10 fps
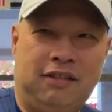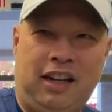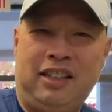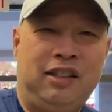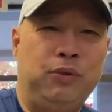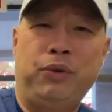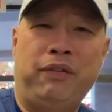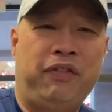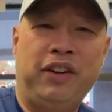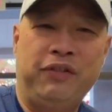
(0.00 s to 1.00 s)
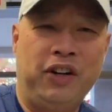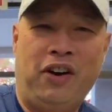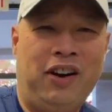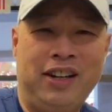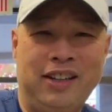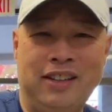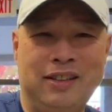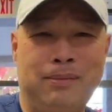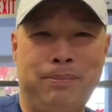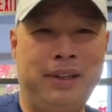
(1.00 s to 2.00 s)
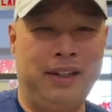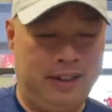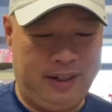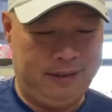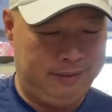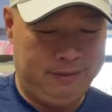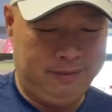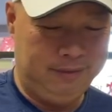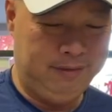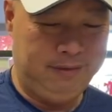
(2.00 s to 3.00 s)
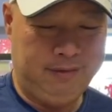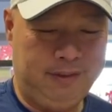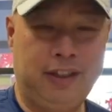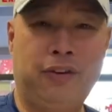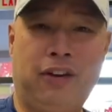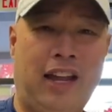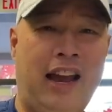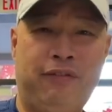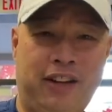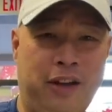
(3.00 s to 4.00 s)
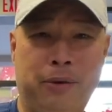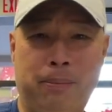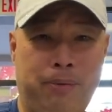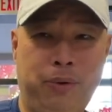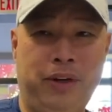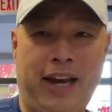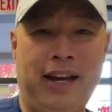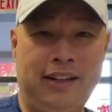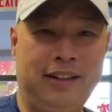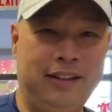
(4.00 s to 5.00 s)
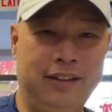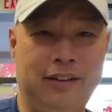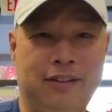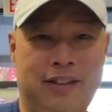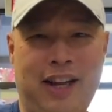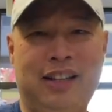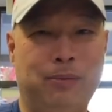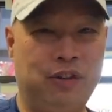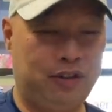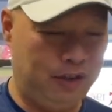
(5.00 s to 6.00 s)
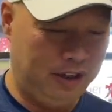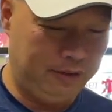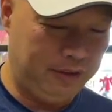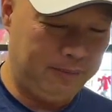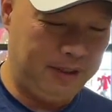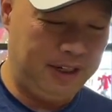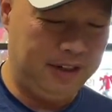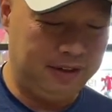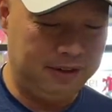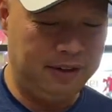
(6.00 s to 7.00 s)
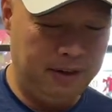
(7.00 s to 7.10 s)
At least you weren't in front of an audience being like either laughed at or booed at. You know, that's more stressful to me than